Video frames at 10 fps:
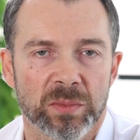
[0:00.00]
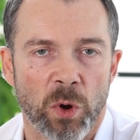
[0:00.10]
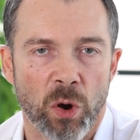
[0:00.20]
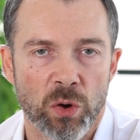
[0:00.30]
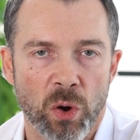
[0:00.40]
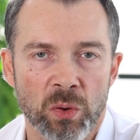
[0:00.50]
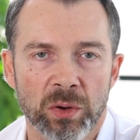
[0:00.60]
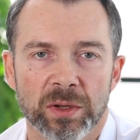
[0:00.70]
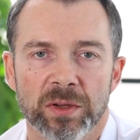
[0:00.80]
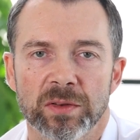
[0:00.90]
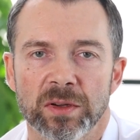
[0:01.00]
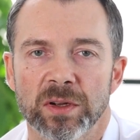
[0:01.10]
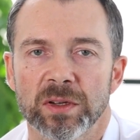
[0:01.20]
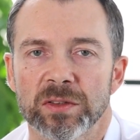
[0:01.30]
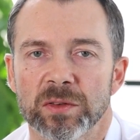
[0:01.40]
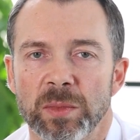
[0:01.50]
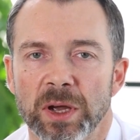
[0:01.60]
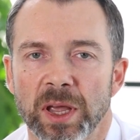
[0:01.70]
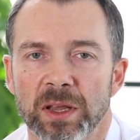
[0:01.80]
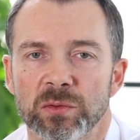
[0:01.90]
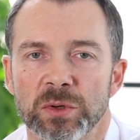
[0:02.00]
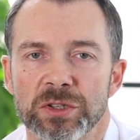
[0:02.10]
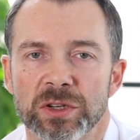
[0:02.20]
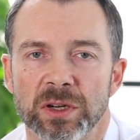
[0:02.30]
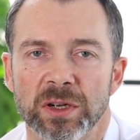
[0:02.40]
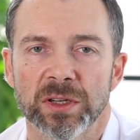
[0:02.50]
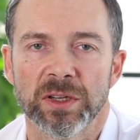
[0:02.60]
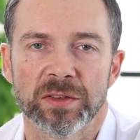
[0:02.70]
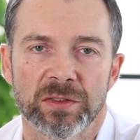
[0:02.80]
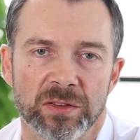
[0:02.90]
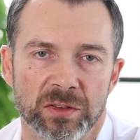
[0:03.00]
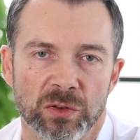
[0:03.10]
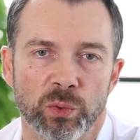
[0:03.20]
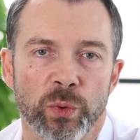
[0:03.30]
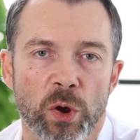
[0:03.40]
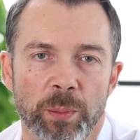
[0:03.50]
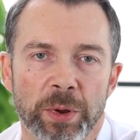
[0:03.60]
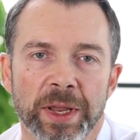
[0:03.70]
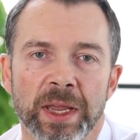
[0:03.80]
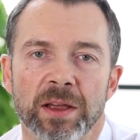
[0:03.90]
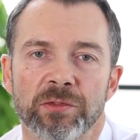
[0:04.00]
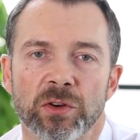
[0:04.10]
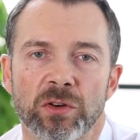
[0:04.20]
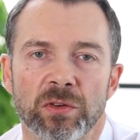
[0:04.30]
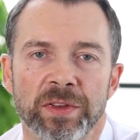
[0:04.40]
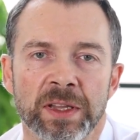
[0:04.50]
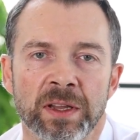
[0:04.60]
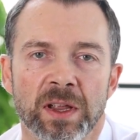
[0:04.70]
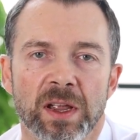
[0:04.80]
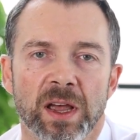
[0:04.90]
Hong Kong is a market which is reopening after COVID,